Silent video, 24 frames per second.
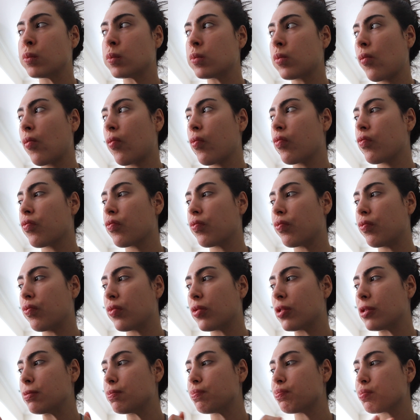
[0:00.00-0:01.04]
I
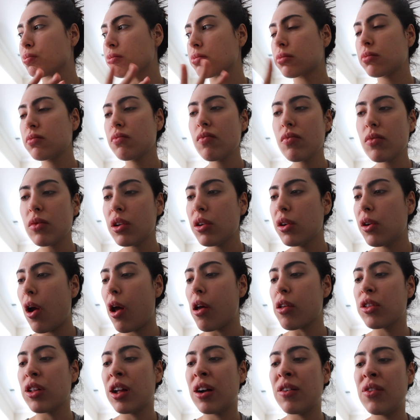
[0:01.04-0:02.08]

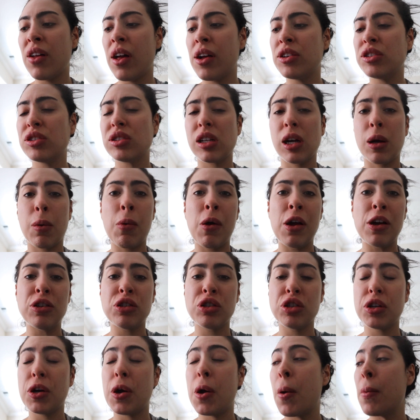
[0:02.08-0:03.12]
love that he's like
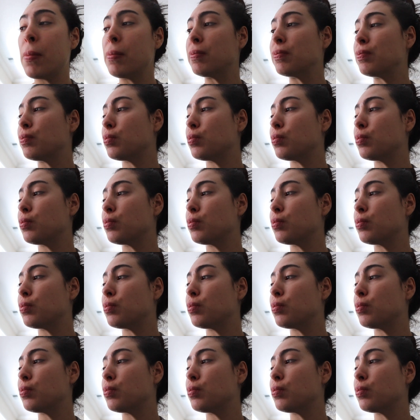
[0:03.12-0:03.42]
patient.